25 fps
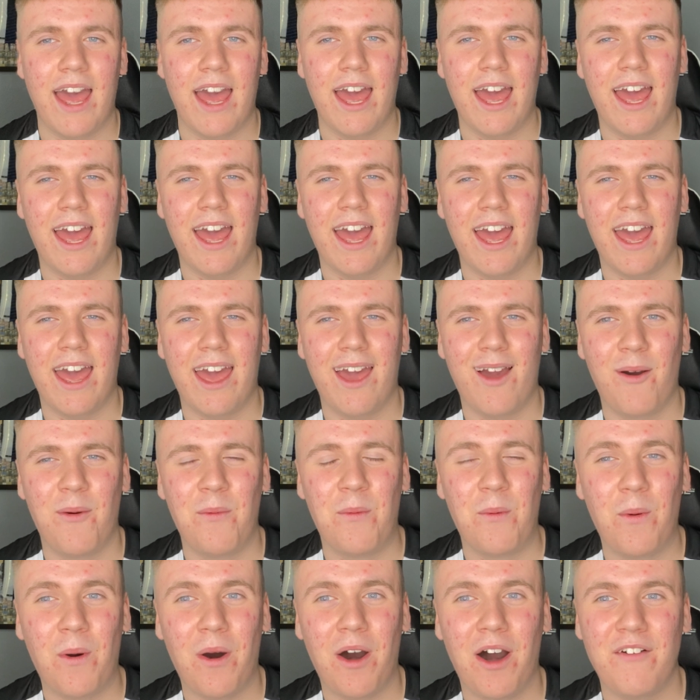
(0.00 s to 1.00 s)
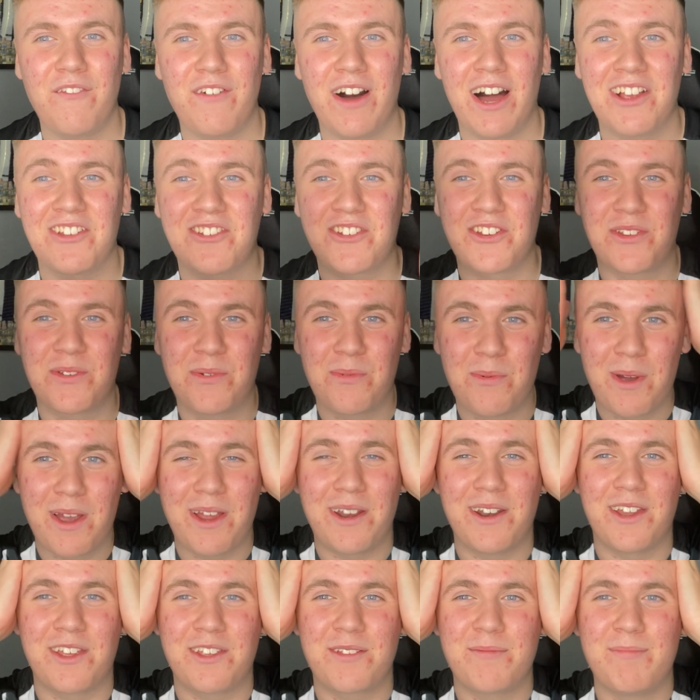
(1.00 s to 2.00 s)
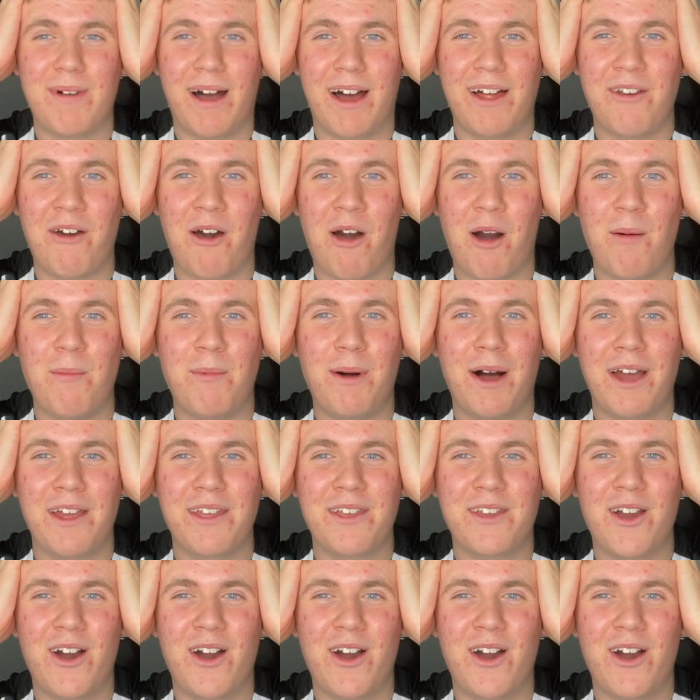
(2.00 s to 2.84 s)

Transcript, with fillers: Uh, what have I just witnessed, man? Oh my